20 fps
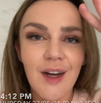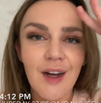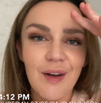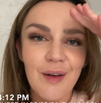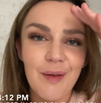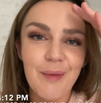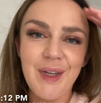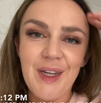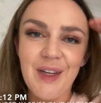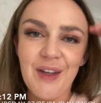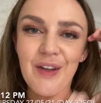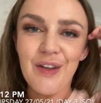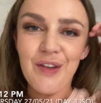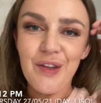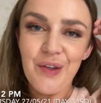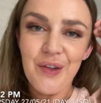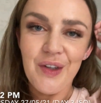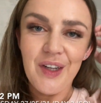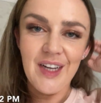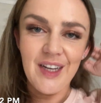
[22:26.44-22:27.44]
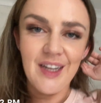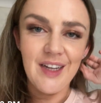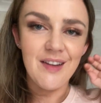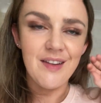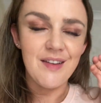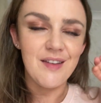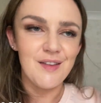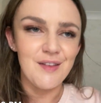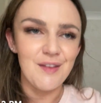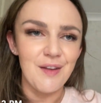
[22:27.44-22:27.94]
Oh my God, you
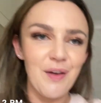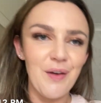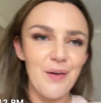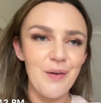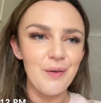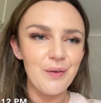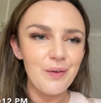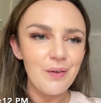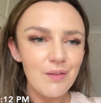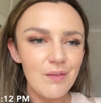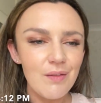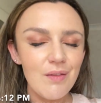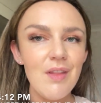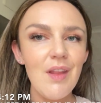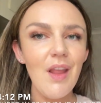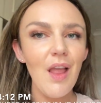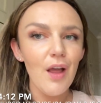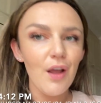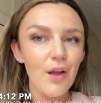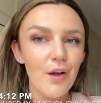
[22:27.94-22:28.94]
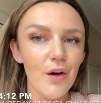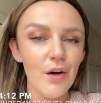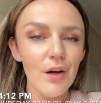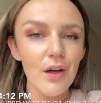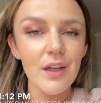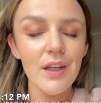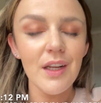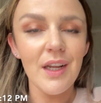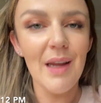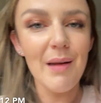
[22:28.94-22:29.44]
guys. So I got
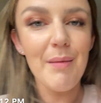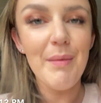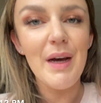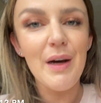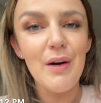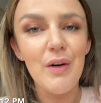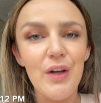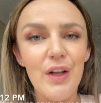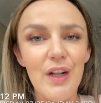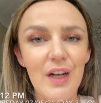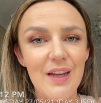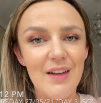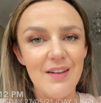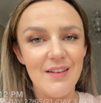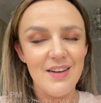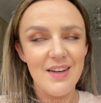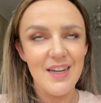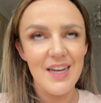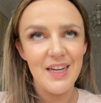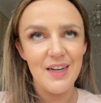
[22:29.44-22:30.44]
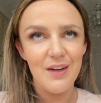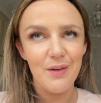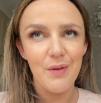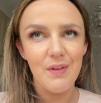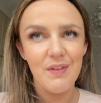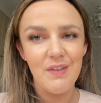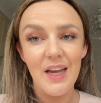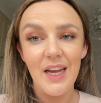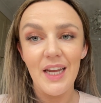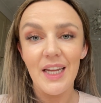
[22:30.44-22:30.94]
an email earlier today and it
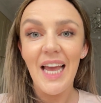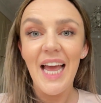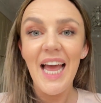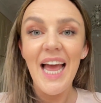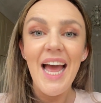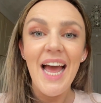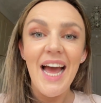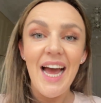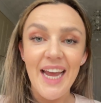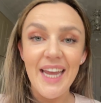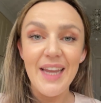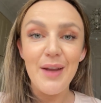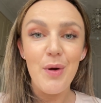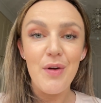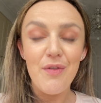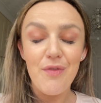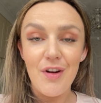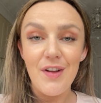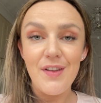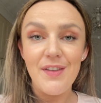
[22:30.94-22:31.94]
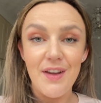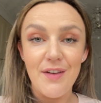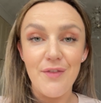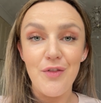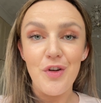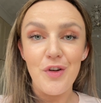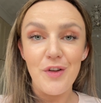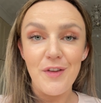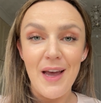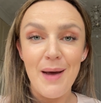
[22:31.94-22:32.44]
was like, hey, we've received
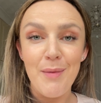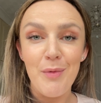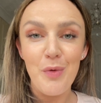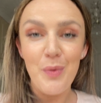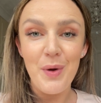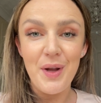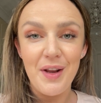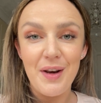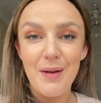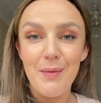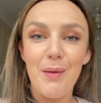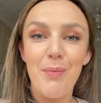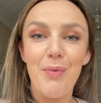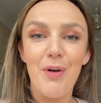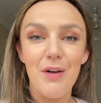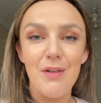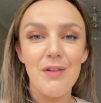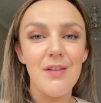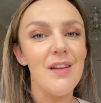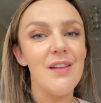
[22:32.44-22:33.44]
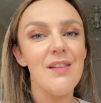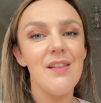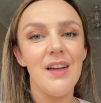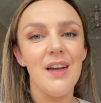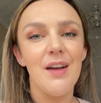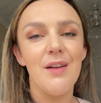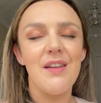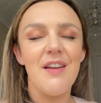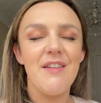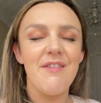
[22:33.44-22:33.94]
your sample. We're going to be processing
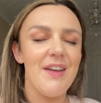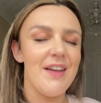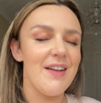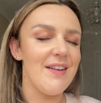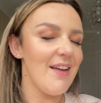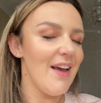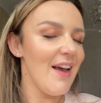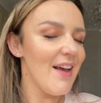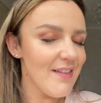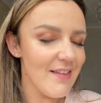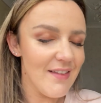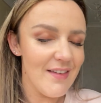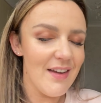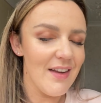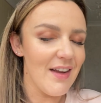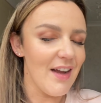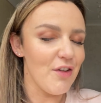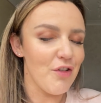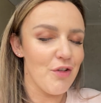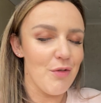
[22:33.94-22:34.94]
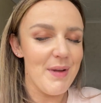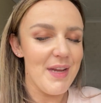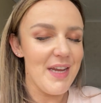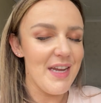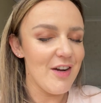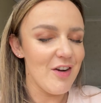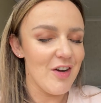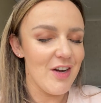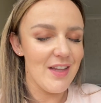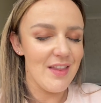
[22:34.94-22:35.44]
I was like, fantastic. I should be
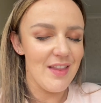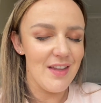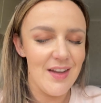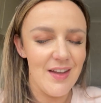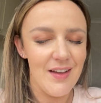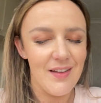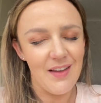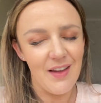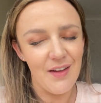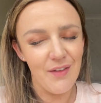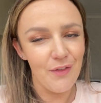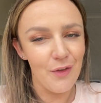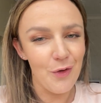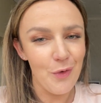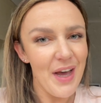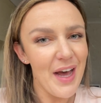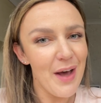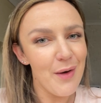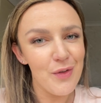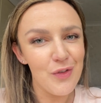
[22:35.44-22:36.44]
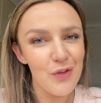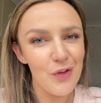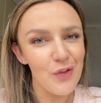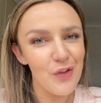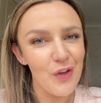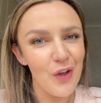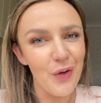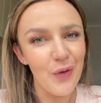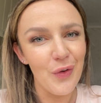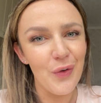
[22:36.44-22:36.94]
hearing in the next like few hours or
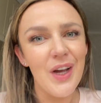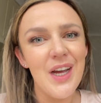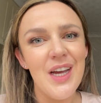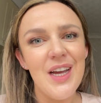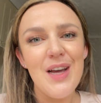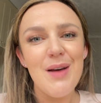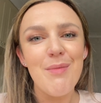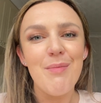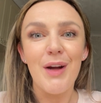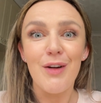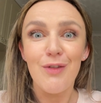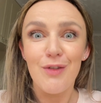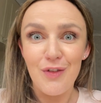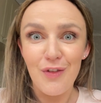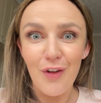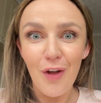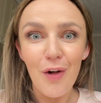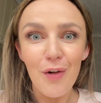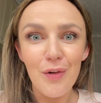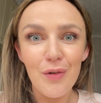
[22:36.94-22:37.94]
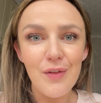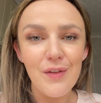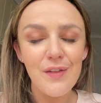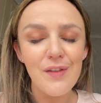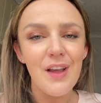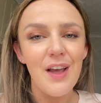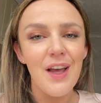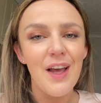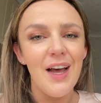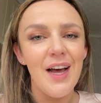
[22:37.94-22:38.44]
so my results.
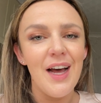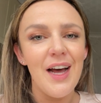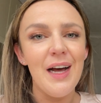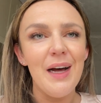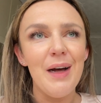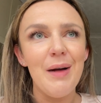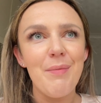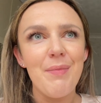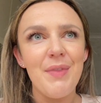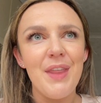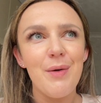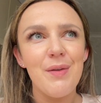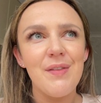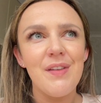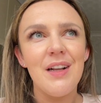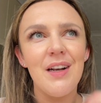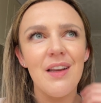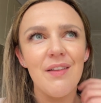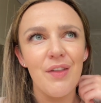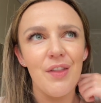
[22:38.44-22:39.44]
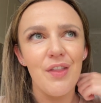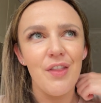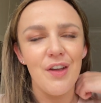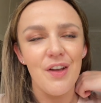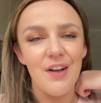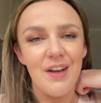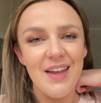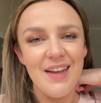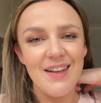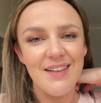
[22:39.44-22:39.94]
Um, that was at
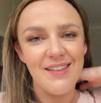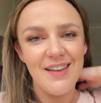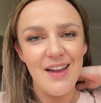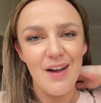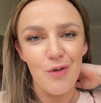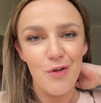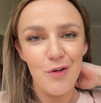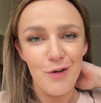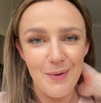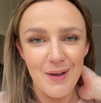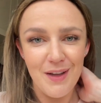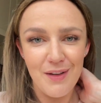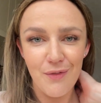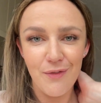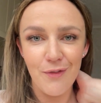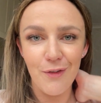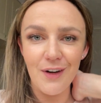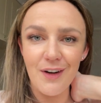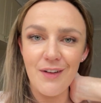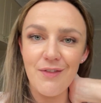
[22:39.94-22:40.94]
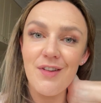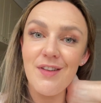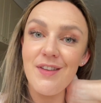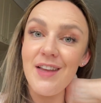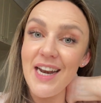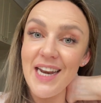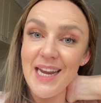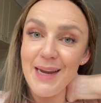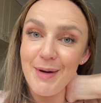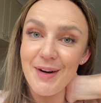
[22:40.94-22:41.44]
11.30. It's now quarter past four and I've just
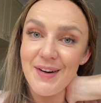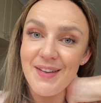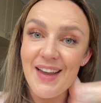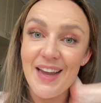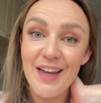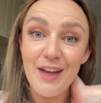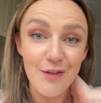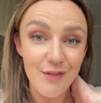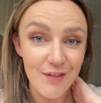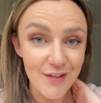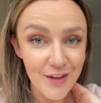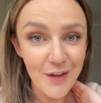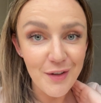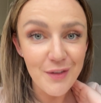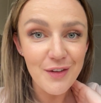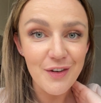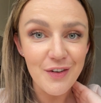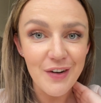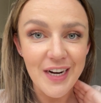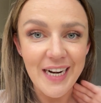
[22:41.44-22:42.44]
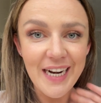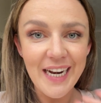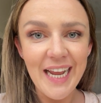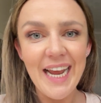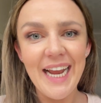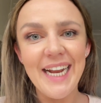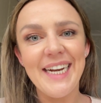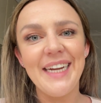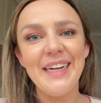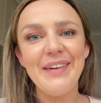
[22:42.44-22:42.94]
had an email to say your results are in.
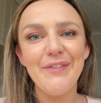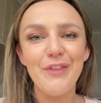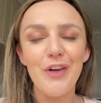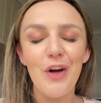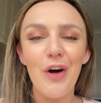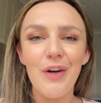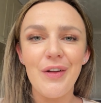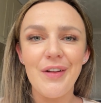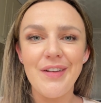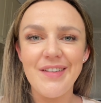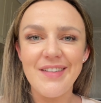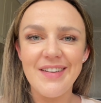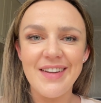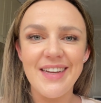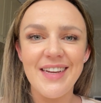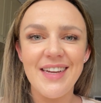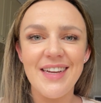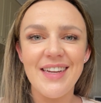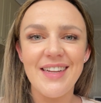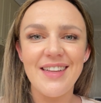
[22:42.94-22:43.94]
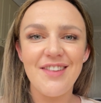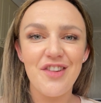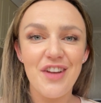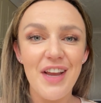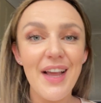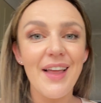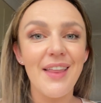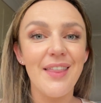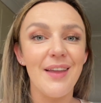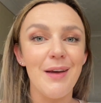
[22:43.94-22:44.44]
And I've gone to
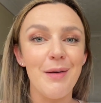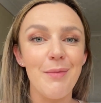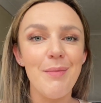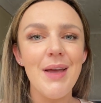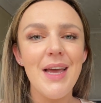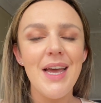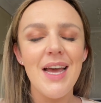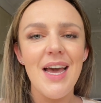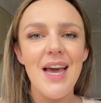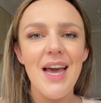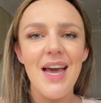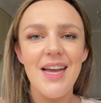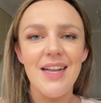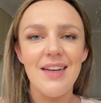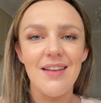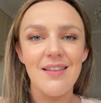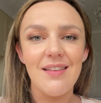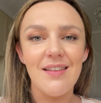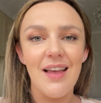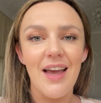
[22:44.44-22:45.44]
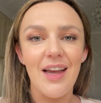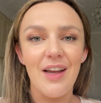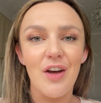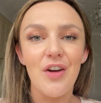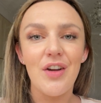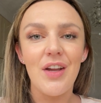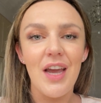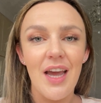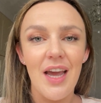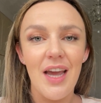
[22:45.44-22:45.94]
check them and it's like,
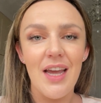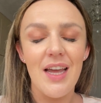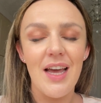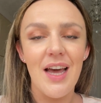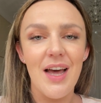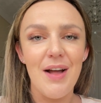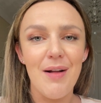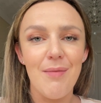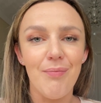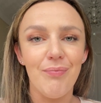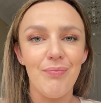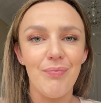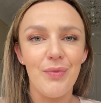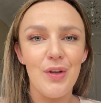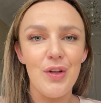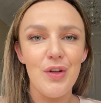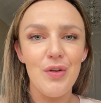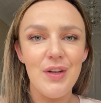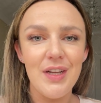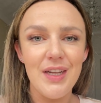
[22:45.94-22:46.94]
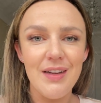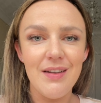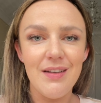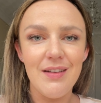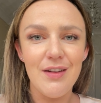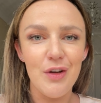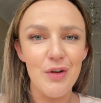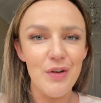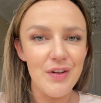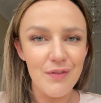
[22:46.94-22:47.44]
okay, um, you need,
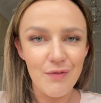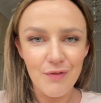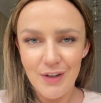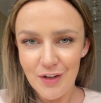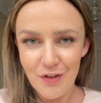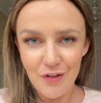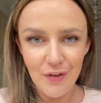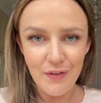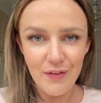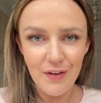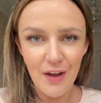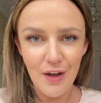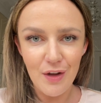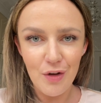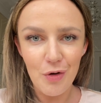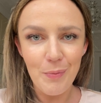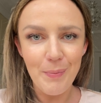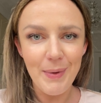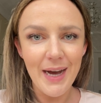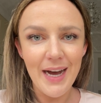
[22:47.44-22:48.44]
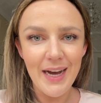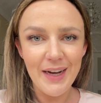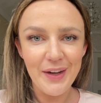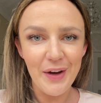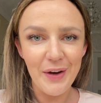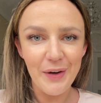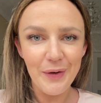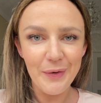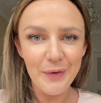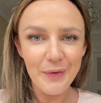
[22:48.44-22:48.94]
you didn't register your
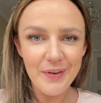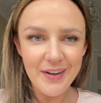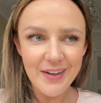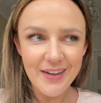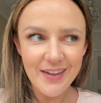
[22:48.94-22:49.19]
barcode.